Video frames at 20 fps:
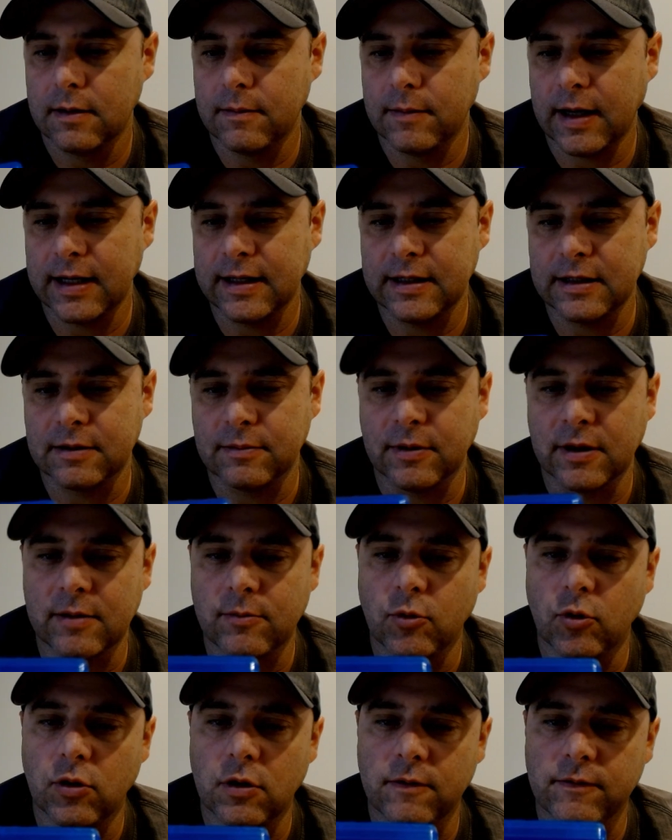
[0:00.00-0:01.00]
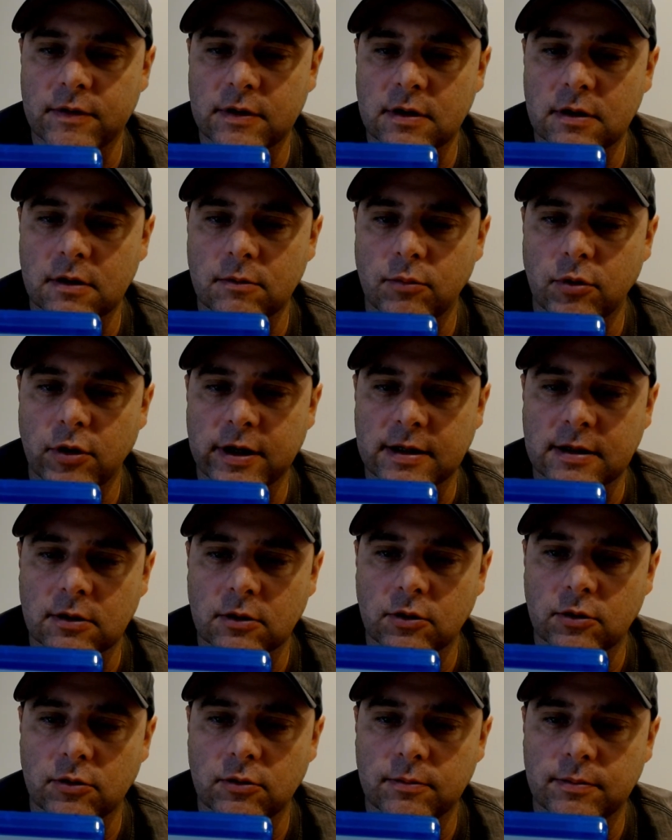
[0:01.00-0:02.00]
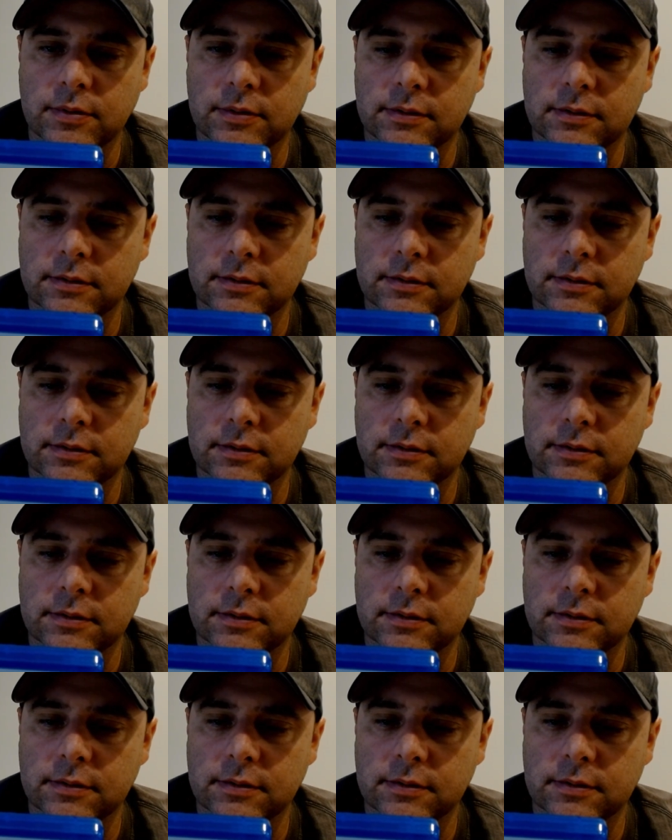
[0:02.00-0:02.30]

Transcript: I need to play more of it though. Break the loop.